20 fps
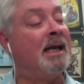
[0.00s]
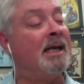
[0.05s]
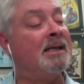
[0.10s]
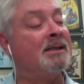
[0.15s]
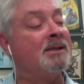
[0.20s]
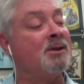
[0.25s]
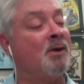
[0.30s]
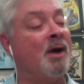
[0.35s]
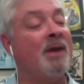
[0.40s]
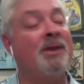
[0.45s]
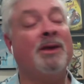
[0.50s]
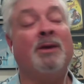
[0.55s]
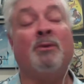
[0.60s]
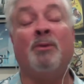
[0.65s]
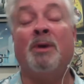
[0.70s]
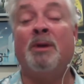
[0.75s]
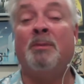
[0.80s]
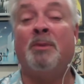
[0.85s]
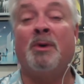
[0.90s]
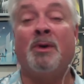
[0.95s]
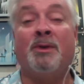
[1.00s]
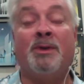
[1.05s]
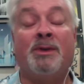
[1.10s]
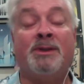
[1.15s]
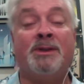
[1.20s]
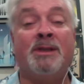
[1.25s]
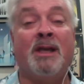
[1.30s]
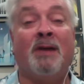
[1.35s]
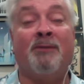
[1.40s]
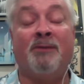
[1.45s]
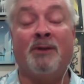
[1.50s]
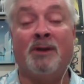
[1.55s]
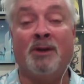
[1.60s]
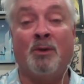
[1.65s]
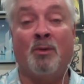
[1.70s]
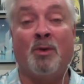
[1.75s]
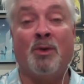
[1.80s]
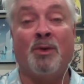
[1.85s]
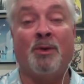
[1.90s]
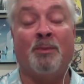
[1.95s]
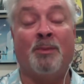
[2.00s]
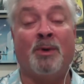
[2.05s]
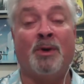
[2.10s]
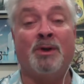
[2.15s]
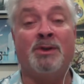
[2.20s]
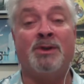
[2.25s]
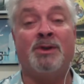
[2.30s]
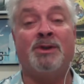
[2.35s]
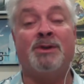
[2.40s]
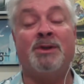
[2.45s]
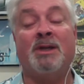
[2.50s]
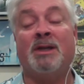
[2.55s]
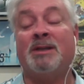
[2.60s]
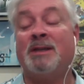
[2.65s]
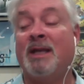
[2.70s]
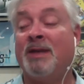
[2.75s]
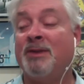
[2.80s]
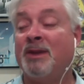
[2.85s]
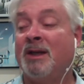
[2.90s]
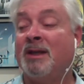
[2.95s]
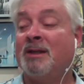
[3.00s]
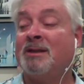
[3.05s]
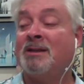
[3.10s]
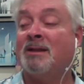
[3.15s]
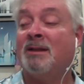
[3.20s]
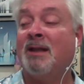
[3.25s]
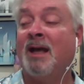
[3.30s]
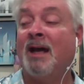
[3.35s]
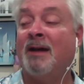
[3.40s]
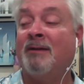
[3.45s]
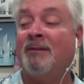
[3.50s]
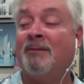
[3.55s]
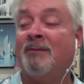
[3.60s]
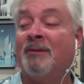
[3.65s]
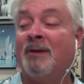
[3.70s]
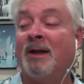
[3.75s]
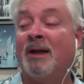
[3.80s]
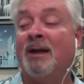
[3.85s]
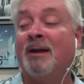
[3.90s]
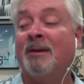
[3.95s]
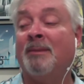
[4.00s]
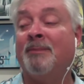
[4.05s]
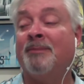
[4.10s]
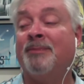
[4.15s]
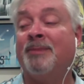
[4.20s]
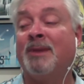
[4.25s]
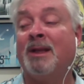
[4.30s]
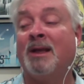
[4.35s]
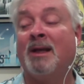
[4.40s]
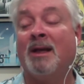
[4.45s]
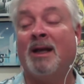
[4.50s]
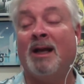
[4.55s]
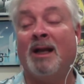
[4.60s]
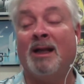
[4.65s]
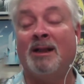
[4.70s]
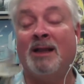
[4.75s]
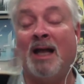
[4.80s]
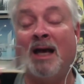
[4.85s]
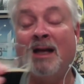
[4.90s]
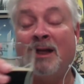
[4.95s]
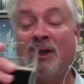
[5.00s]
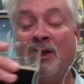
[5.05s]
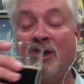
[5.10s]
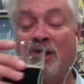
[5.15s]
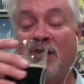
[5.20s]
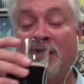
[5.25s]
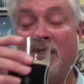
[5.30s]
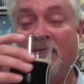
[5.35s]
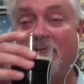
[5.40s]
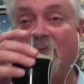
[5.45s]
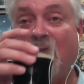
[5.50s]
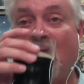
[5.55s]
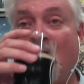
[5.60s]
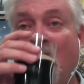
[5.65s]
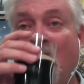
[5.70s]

So I think Rebirth is definitely worth a purchase because I think it's a lot of good,